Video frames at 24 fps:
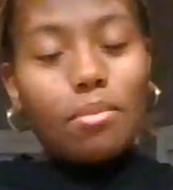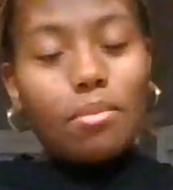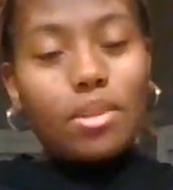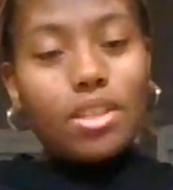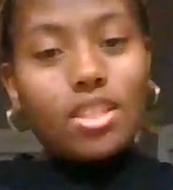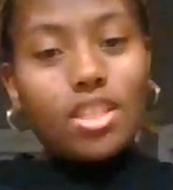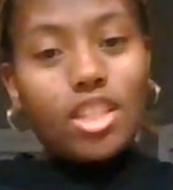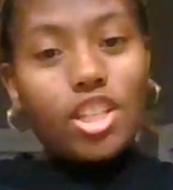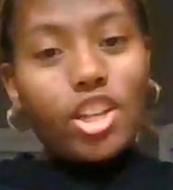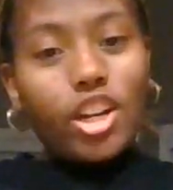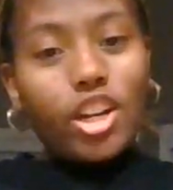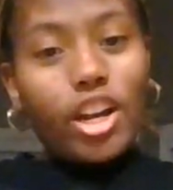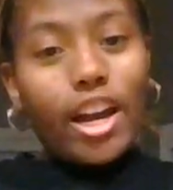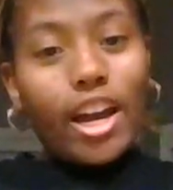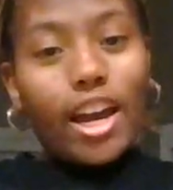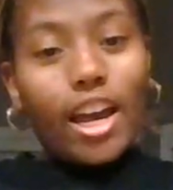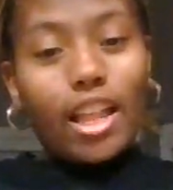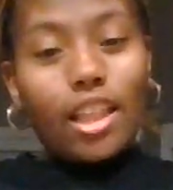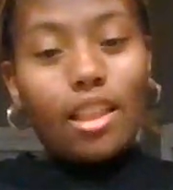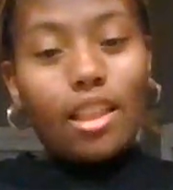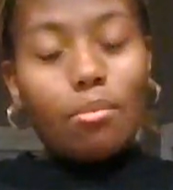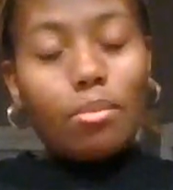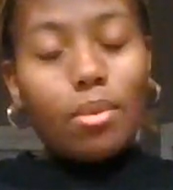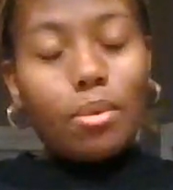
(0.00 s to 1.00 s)
a senior at
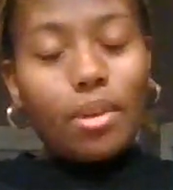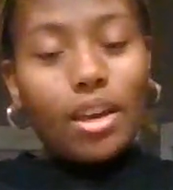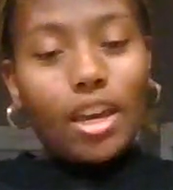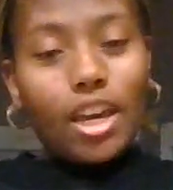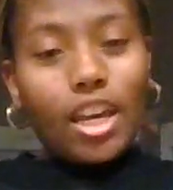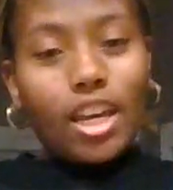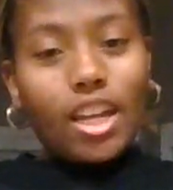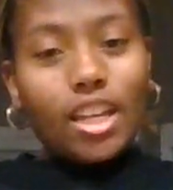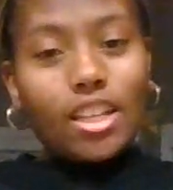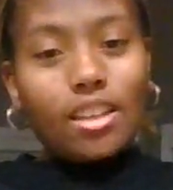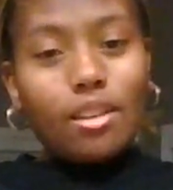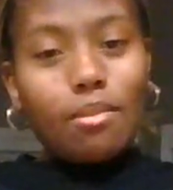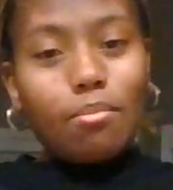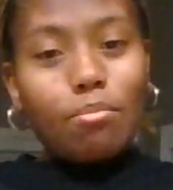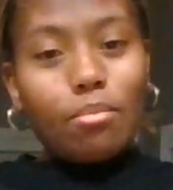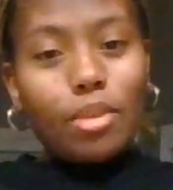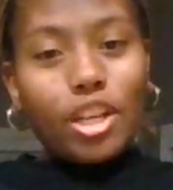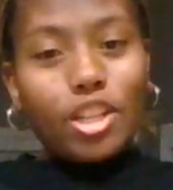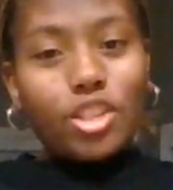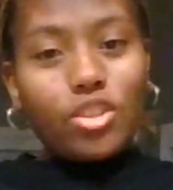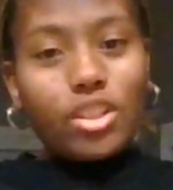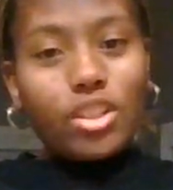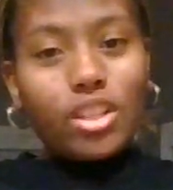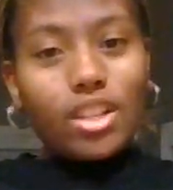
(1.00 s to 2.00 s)
Alabama A&M
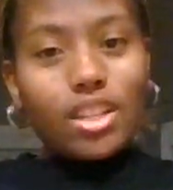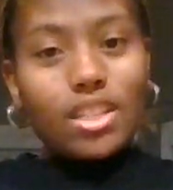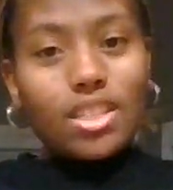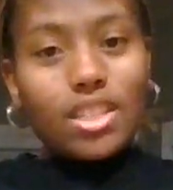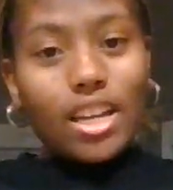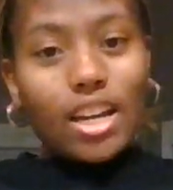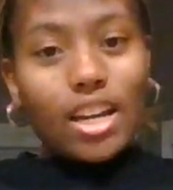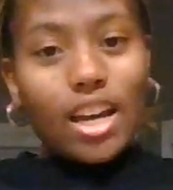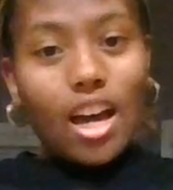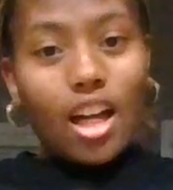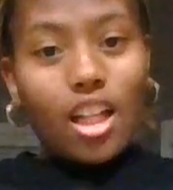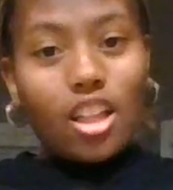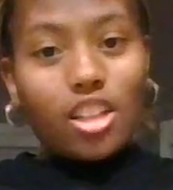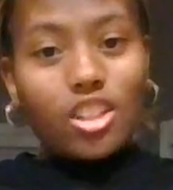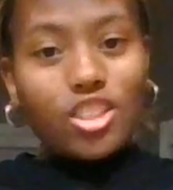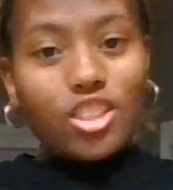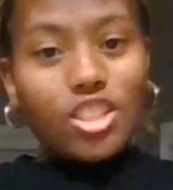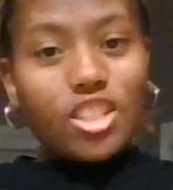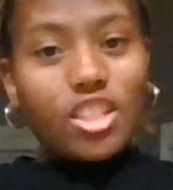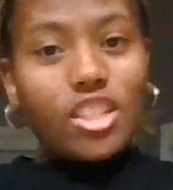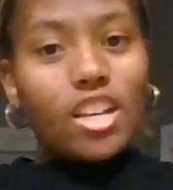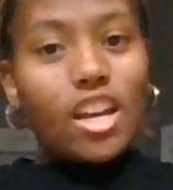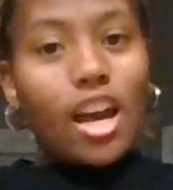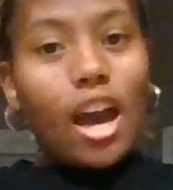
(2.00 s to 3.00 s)
majoring in
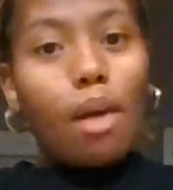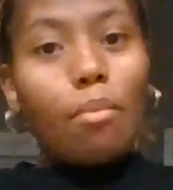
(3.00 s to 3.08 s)
psychology.